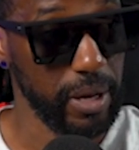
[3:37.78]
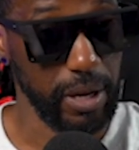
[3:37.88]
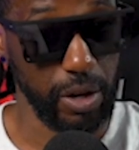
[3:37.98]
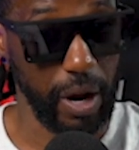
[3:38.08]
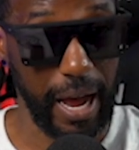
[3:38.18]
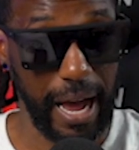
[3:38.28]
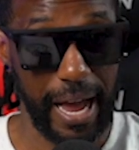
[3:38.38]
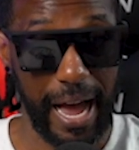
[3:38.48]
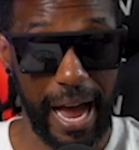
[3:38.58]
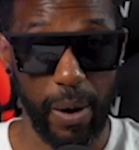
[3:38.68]
You know,
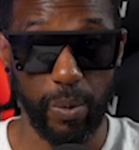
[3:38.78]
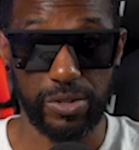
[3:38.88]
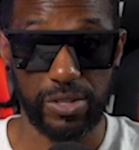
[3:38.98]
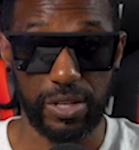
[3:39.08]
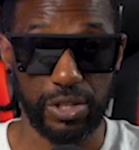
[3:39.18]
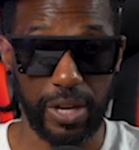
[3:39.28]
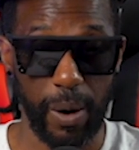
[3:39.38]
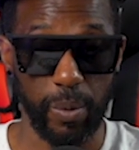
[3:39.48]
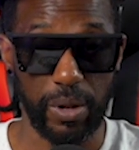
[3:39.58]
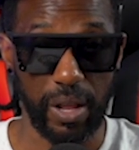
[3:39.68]
I
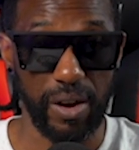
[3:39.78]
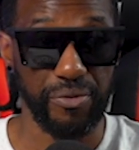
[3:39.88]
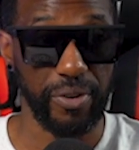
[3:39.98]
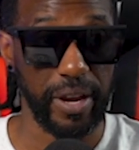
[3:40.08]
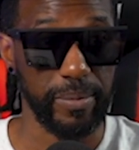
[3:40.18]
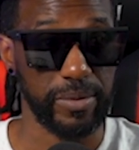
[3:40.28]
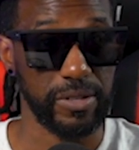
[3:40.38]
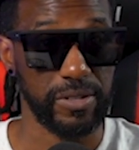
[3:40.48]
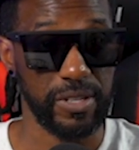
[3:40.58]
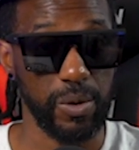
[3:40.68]
would love for him to
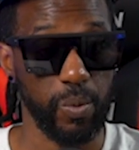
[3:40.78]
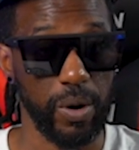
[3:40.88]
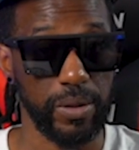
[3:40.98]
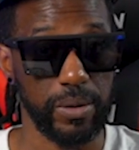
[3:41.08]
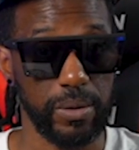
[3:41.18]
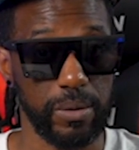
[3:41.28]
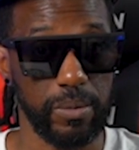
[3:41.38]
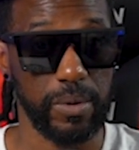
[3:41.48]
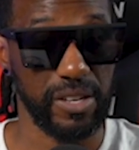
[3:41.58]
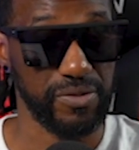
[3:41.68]
see what
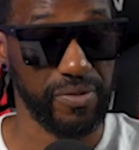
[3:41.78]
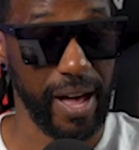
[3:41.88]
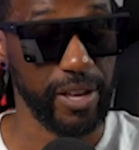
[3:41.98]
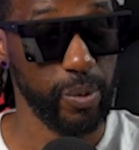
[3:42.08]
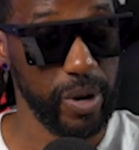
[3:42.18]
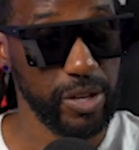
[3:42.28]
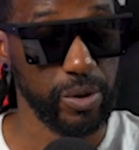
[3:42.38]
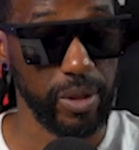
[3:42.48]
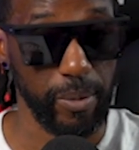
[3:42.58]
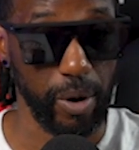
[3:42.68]
his value is
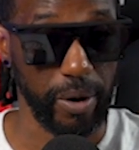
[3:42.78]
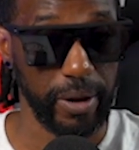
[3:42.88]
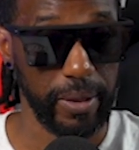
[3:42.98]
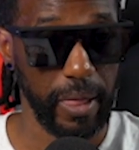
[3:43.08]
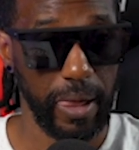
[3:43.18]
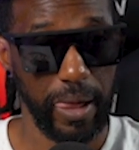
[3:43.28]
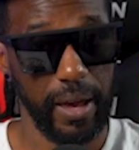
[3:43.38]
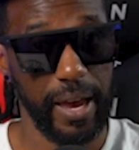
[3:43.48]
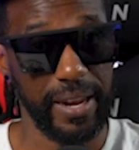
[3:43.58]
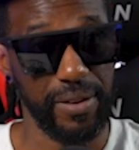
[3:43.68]
on the market.
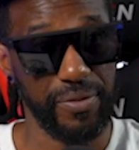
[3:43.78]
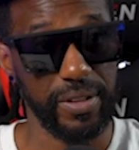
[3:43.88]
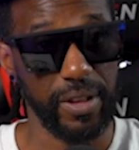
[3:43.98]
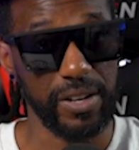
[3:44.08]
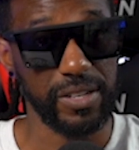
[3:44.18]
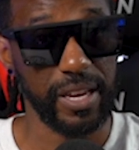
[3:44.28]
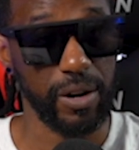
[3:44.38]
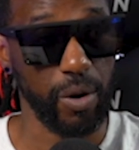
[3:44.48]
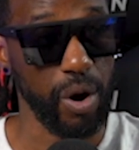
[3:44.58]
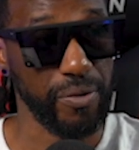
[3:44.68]
And if he does get
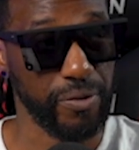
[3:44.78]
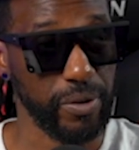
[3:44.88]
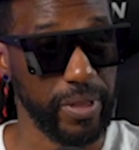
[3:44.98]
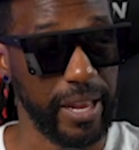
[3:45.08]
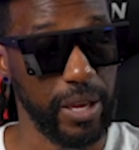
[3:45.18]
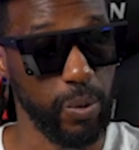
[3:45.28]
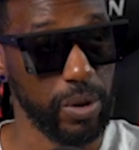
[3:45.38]
an offer that he would